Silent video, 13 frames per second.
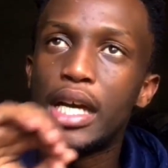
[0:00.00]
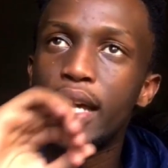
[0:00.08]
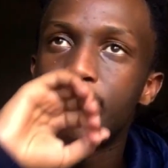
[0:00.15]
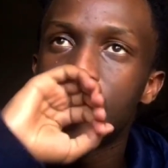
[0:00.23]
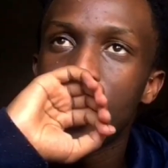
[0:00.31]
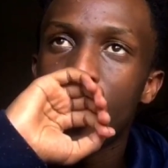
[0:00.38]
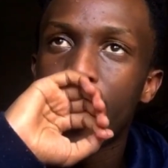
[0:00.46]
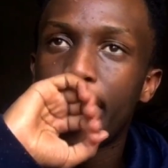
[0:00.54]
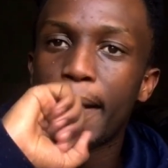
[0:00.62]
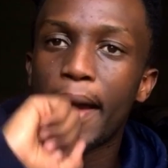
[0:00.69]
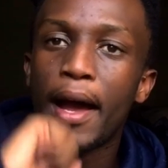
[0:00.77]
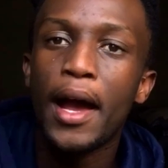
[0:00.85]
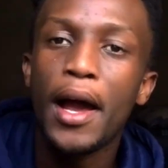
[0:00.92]
it's
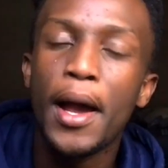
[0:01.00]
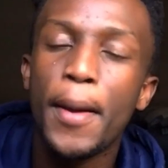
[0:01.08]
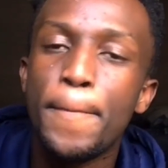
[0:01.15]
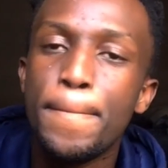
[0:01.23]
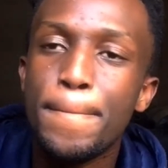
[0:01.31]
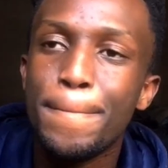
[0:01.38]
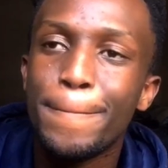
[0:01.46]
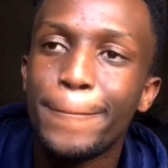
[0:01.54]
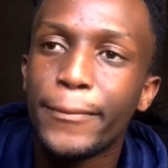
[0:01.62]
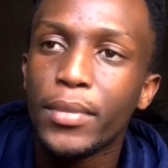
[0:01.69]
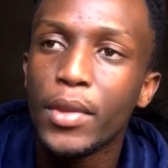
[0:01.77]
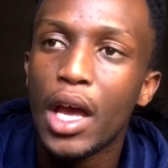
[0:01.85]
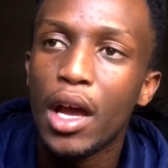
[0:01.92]
like
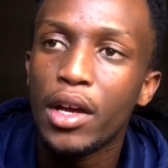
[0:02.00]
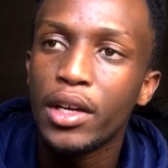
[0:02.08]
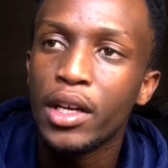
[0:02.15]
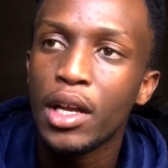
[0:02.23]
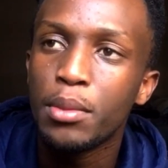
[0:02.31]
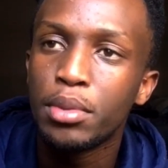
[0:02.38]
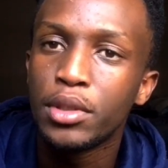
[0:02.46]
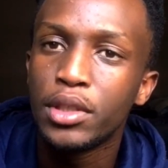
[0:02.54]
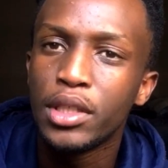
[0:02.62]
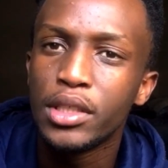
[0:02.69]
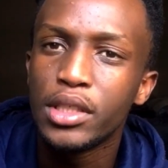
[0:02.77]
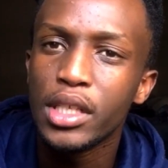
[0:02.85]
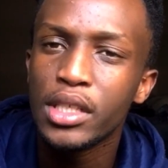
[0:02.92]
how can I put
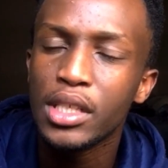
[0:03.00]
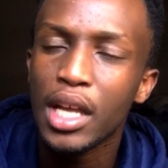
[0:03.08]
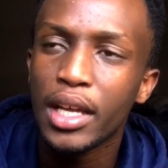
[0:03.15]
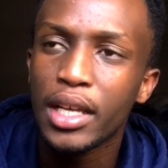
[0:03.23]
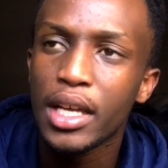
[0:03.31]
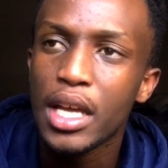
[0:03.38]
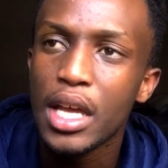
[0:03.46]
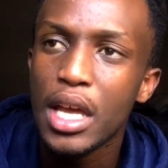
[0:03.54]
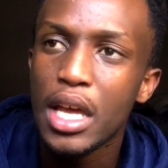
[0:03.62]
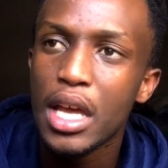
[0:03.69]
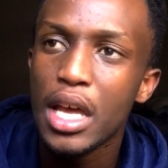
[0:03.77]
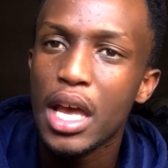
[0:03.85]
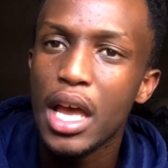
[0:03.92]
this? It's like
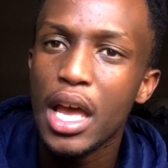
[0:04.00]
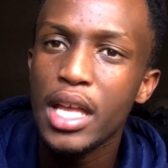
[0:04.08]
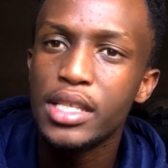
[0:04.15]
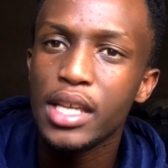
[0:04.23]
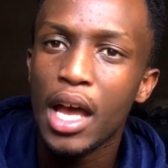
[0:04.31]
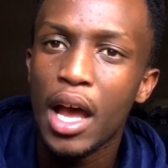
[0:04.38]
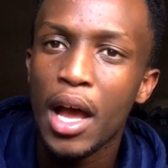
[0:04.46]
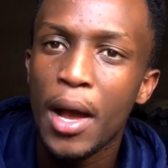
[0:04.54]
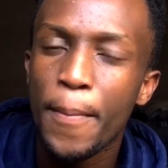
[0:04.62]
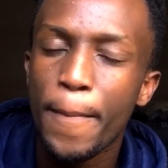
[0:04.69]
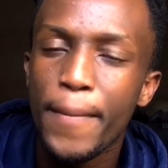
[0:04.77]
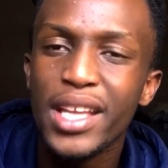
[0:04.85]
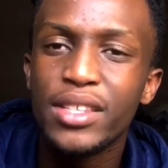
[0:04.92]

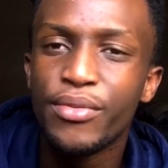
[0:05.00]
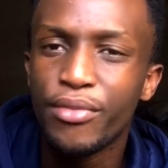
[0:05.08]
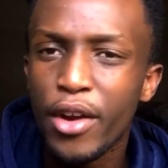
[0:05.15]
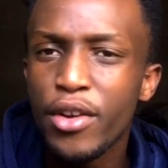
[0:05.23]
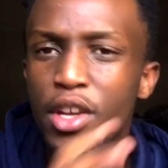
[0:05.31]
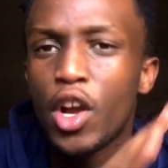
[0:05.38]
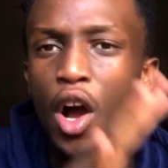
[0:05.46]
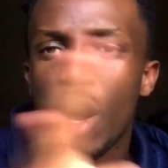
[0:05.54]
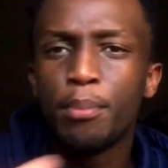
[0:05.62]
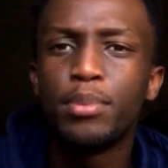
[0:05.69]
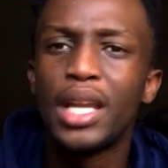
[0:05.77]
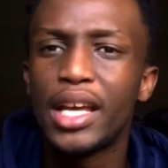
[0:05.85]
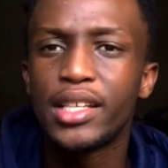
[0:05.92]
it's very
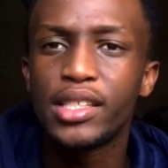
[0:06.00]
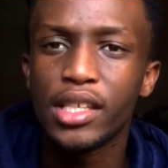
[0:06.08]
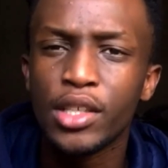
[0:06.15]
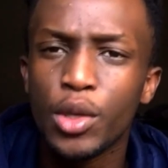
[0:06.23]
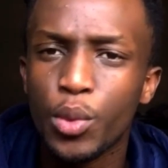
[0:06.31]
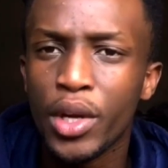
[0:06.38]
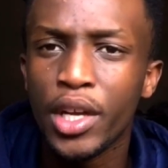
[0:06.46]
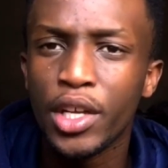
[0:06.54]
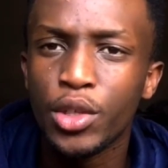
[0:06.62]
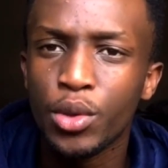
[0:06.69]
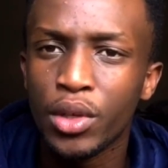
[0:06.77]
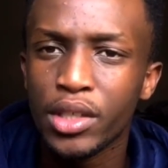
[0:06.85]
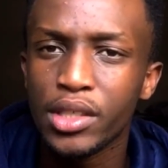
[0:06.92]
complex in a way,
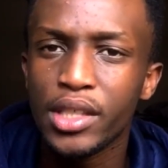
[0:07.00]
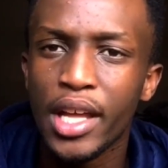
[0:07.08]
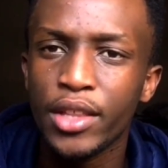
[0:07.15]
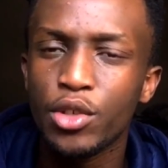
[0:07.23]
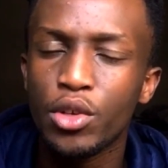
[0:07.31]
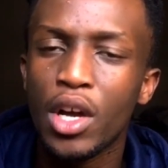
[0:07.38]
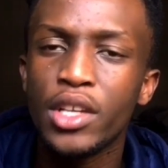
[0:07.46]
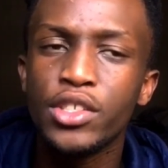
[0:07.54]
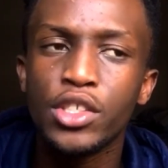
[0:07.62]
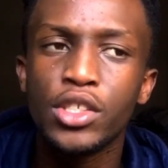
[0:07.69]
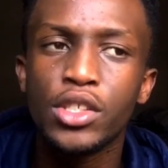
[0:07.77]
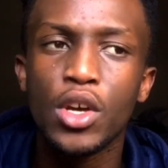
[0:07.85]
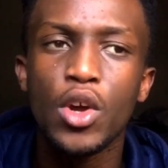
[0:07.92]
you understand? You can't
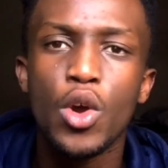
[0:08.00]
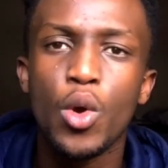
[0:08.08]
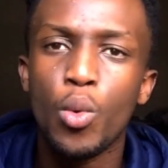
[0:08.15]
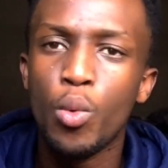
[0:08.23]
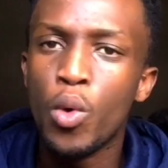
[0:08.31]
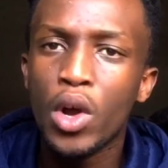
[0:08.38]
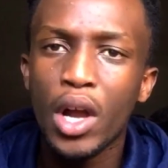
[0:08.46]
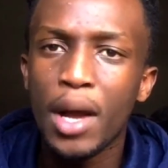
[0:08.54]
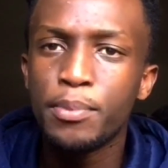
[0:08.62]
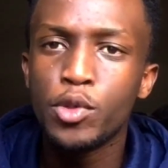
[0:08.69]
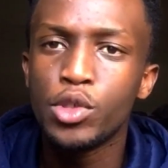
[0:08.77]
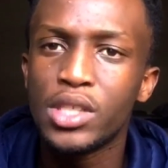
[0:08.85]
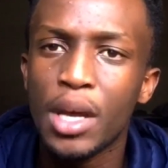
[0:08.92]
just walk
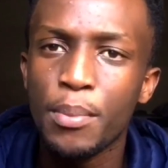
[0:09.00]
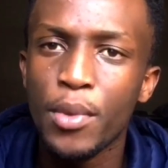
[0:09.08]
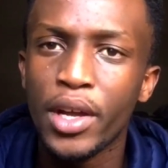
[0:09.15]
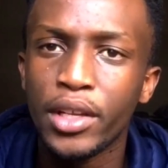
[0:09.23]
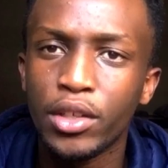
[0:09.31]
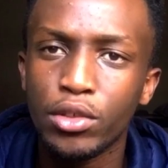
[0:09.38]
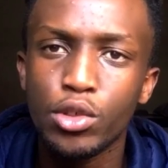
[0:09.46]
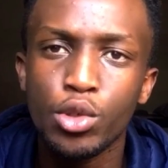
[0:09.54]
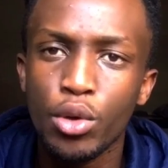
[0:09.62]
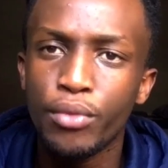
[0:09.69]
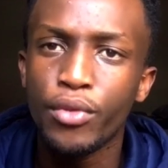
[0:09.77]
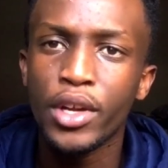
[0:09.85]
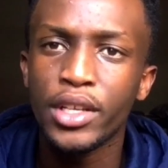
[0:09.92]
up to someone, to
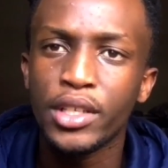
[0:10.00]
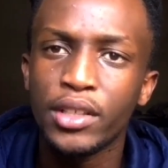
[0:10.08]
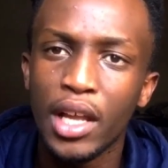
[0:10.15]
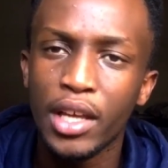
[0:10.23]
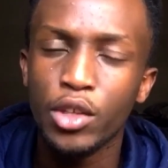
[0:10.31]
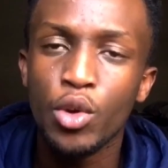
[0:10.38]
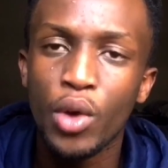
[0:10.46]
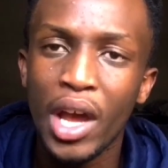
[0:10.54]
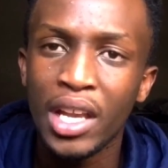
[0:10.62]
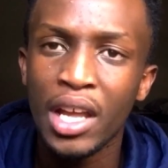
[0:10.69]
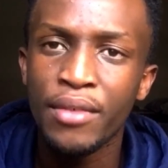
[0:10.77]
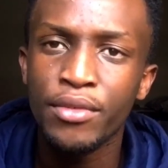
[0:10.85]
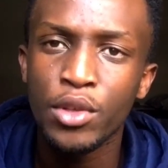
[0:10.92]
your friend, and like, yo, I
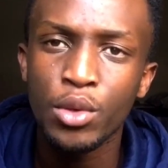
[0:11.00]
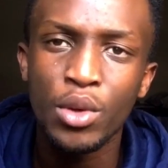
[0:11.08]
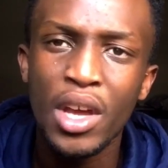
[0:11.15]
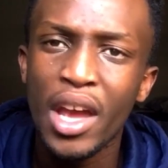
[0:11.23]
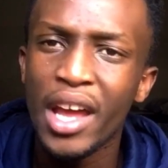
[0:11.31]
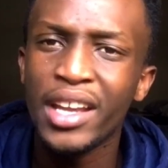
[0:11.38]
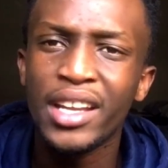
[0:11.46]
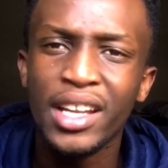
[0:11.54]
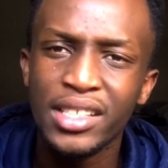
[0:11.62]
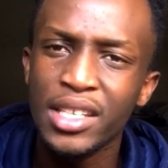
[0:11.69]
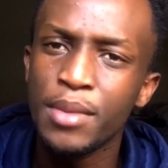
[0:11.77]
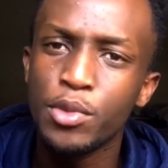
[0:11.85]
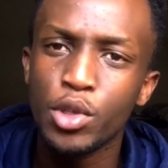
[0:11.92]
love you, and then
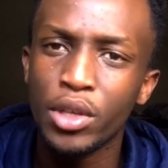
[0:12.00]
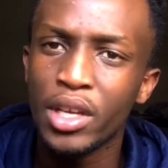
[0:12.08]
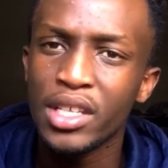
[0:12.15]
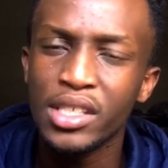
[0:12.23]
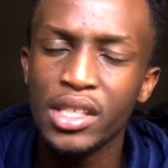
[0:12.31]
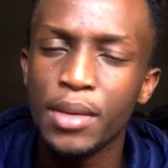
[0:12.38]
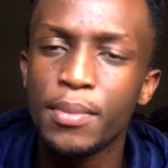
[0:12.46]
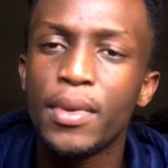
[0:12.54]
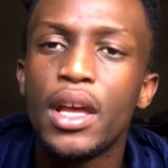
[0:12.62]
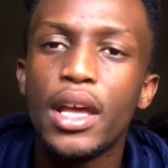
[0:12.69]
attempt to kiss them.